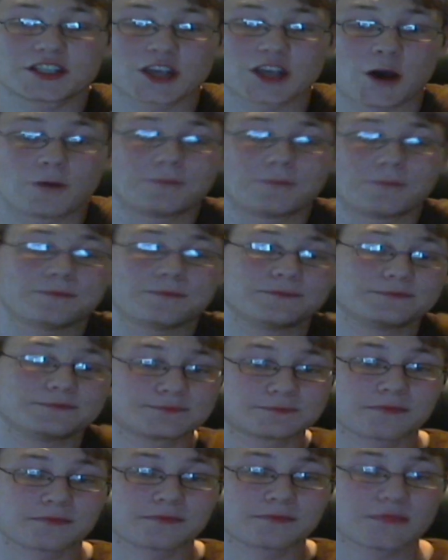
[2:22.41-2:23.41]
So
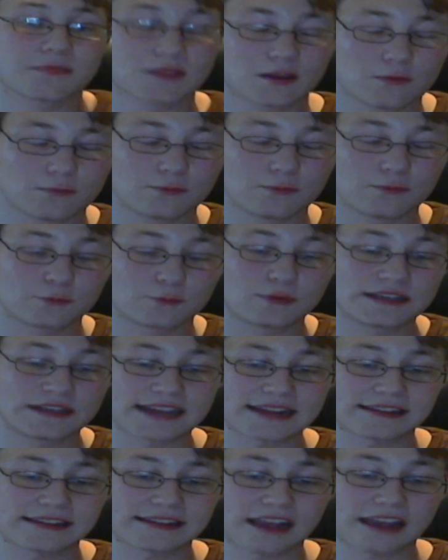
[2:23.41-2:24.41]

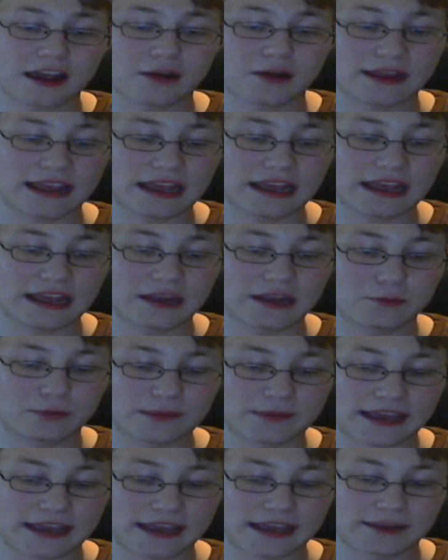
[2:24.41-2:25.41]
we sat down
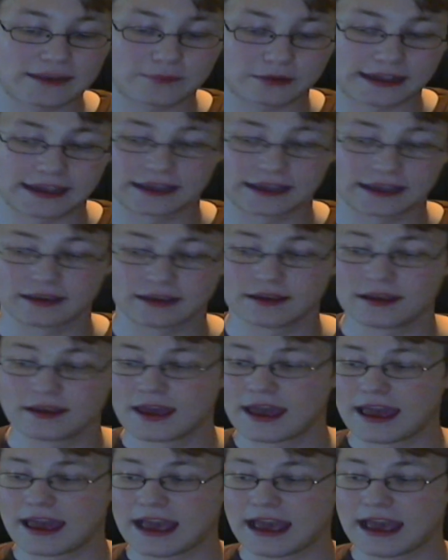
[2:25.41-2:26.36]
and we began playing,